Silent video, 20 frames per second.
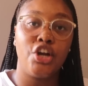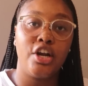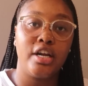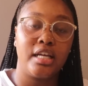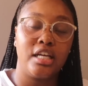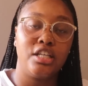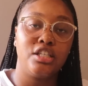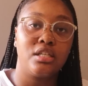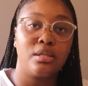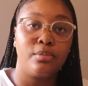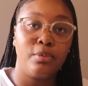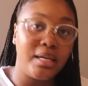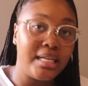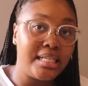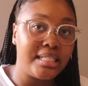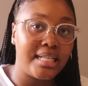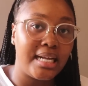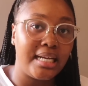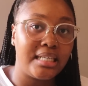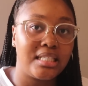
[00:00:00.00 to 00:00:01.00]
Dirk into the
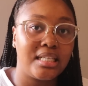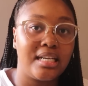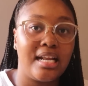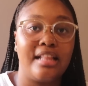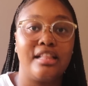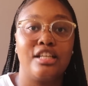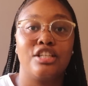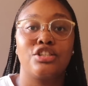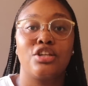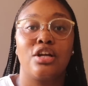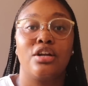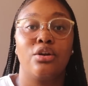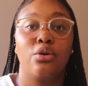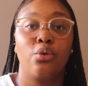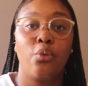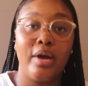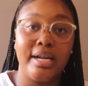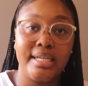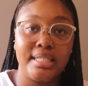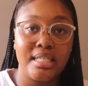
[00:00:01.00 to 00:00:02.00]
police station and they
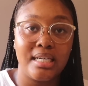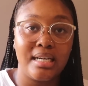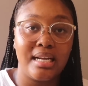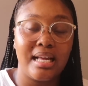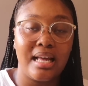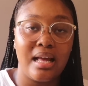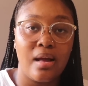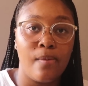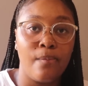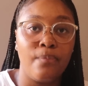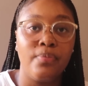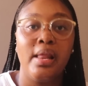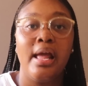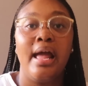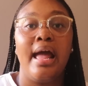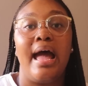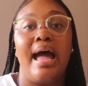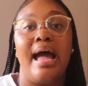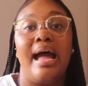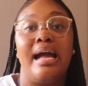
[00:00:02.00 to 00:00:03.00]
started questioning him,
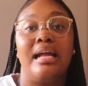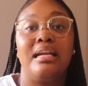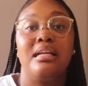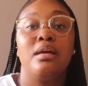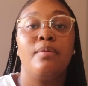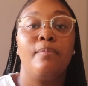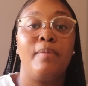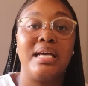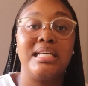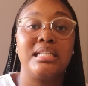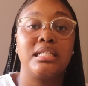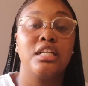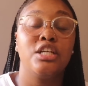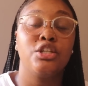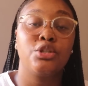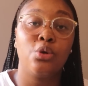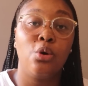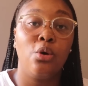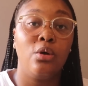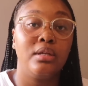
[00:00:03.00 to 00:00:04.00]
and he
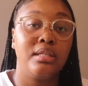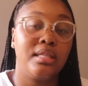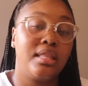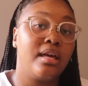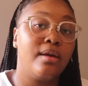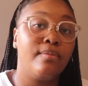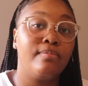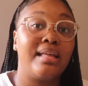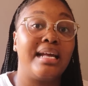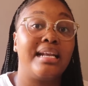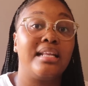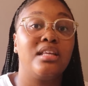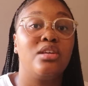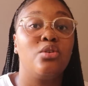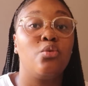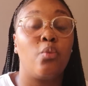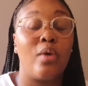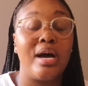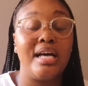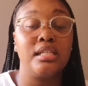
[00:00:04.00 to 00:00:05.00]
basically told them that he
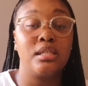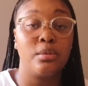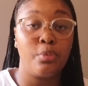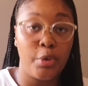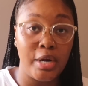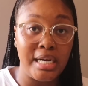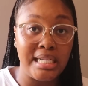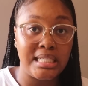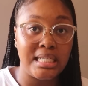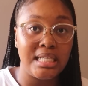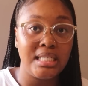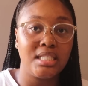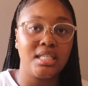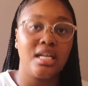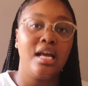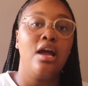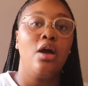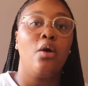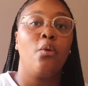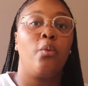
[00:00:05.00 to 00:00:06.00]
was present
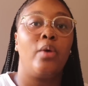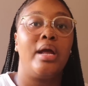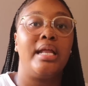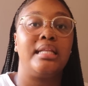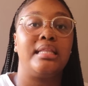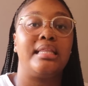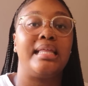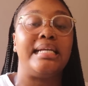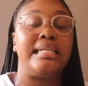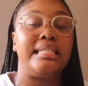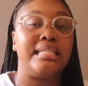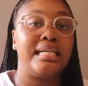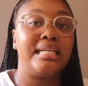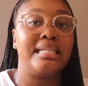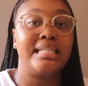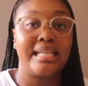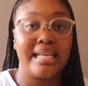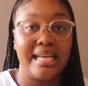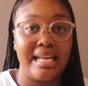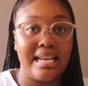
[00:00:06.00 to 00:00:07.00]
when they
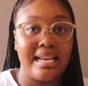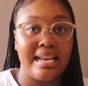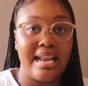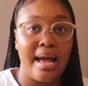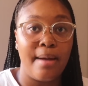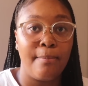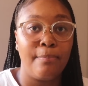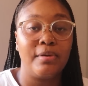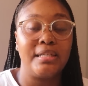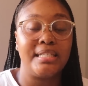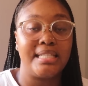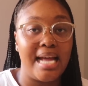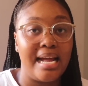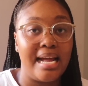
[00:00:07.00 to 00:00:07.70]
did kidnap